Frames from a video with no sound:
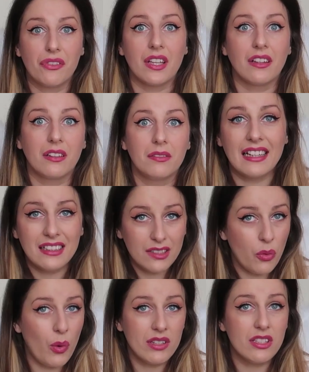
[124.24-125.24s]
feel. I
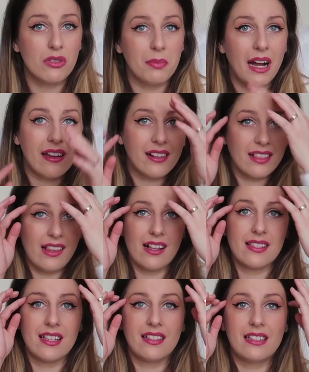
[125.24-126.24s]
didn't want to buy a
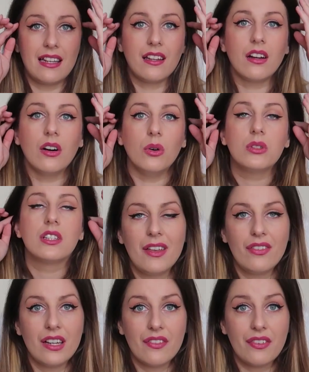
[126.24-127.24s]
classic Teddy Coat,
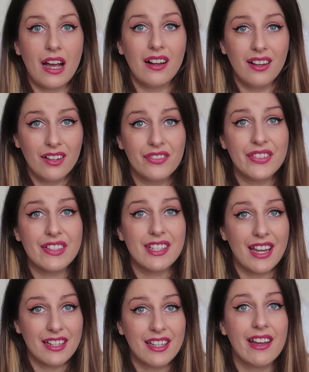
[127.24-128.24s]
even if I loved
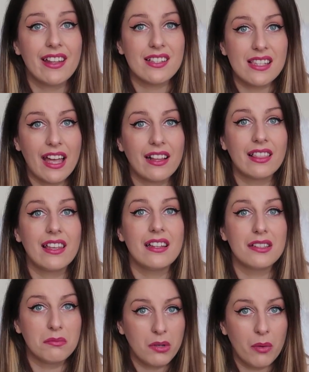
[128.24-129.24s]
the idea exactly
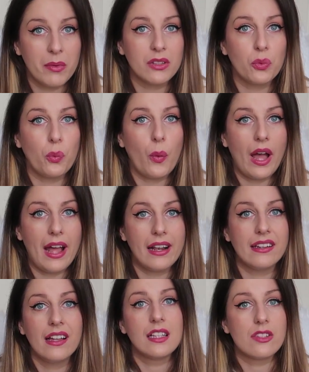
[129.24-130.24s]
in the moment
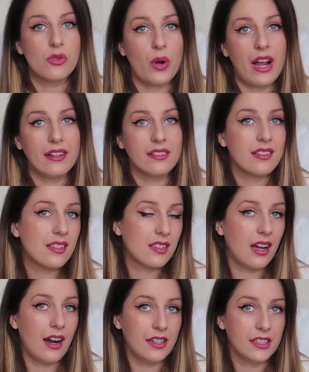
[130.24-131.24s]
when the trend
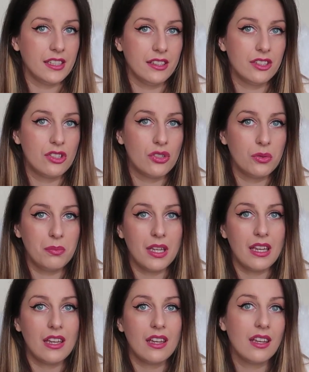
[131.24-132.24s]
started to
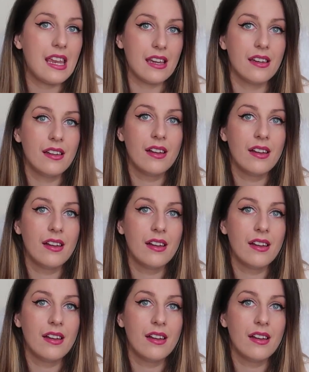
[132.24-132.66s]
be in.